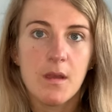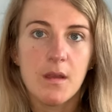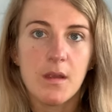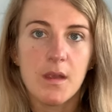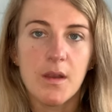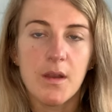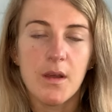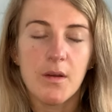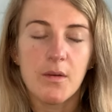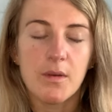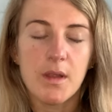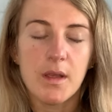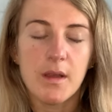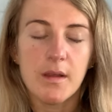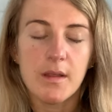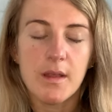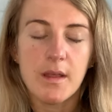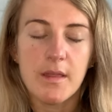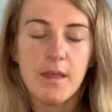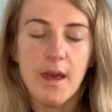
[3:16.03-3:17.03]
you know, and
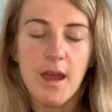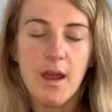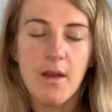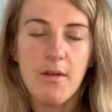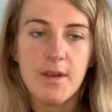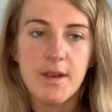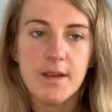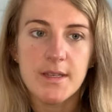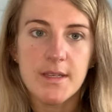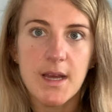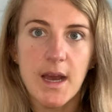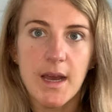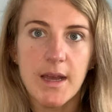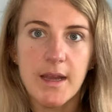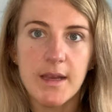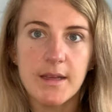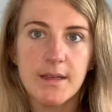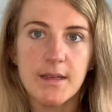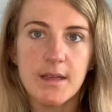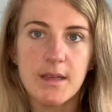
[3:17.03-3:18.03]
you're there and you're
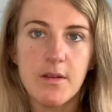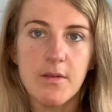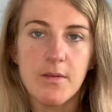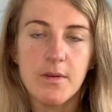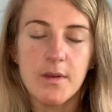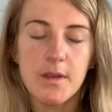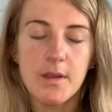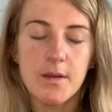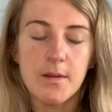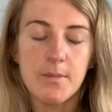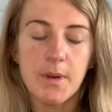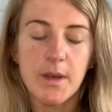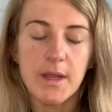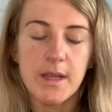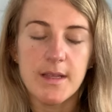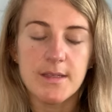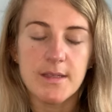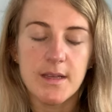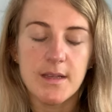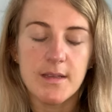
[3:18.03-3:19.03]
tired and you're
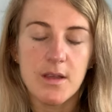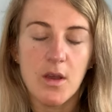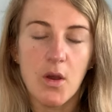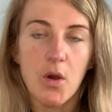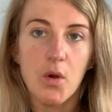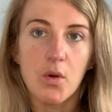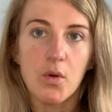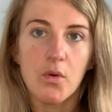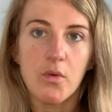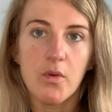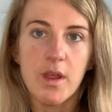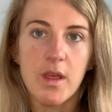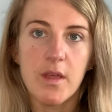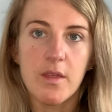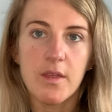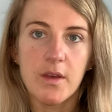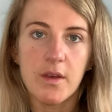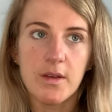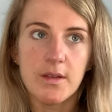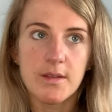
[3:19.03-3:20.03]
depleted, you're hungry, you're
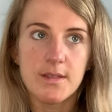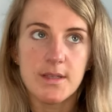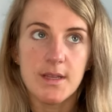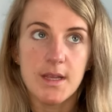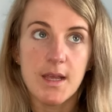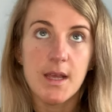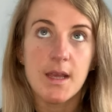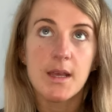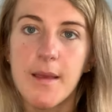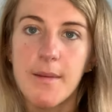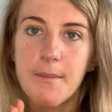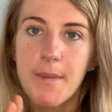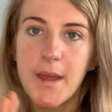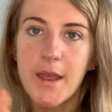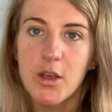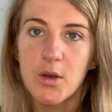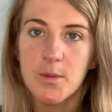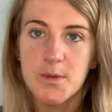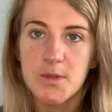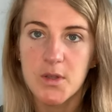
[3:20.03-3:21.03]
thirsty.
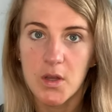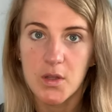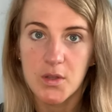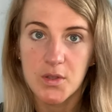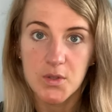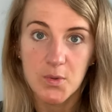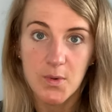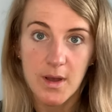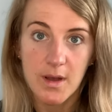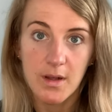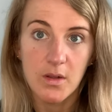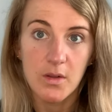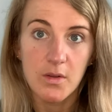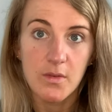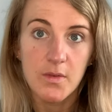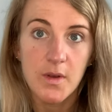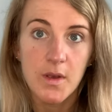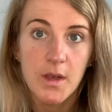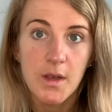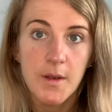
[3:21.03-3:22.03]
Makeup started at
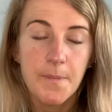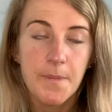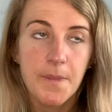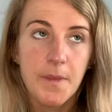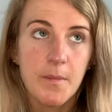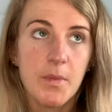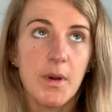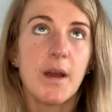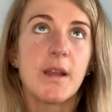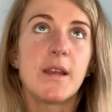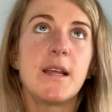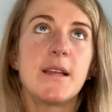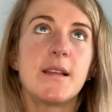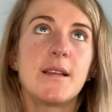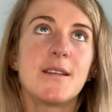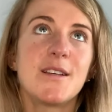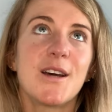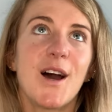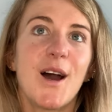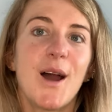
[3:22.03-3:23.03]
12, but I
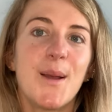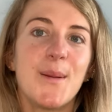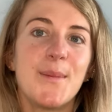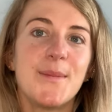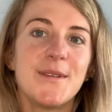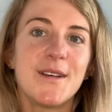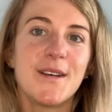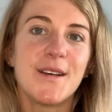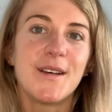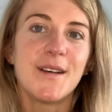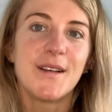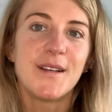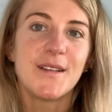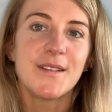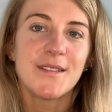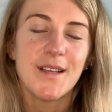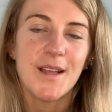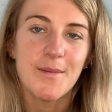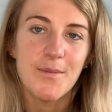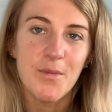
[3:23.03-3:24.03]
needed time to
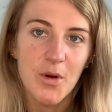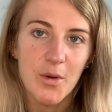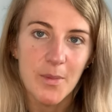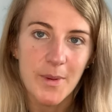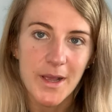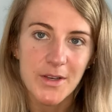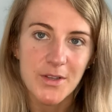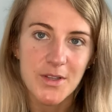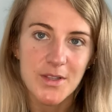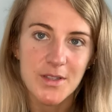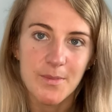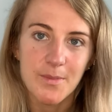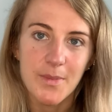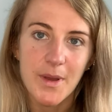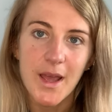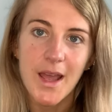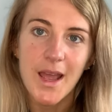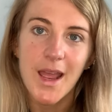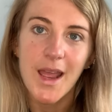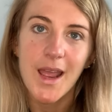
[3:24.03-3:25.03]
send more pictures to
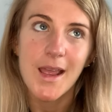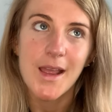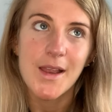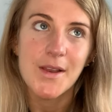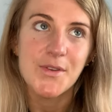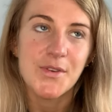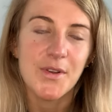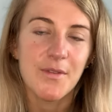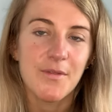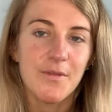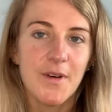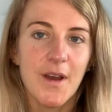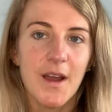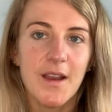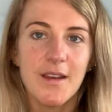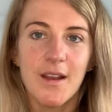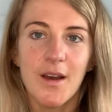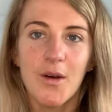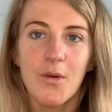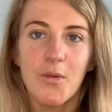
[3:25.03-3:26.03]
Paige and
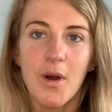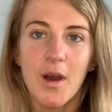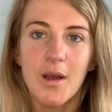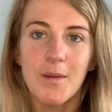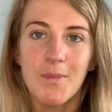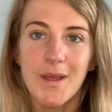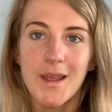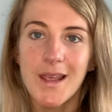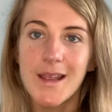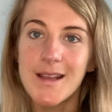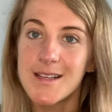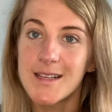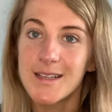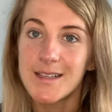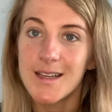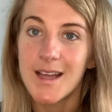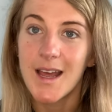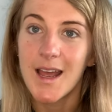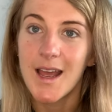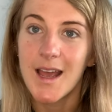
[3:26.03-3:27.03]
find out what I'd be eating
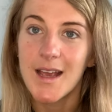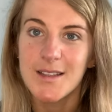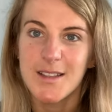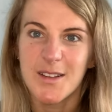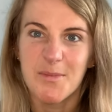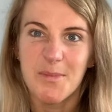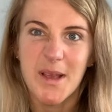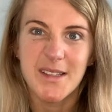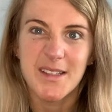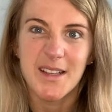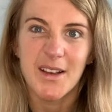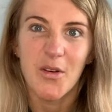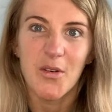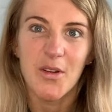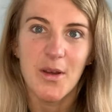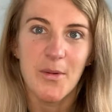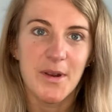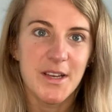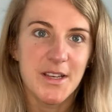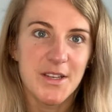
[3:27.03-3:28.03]
next, and basically
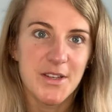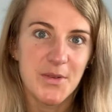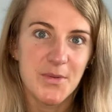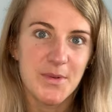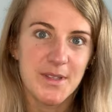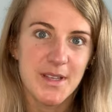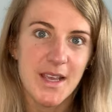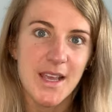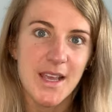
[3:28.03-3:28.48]
all I wanted to do was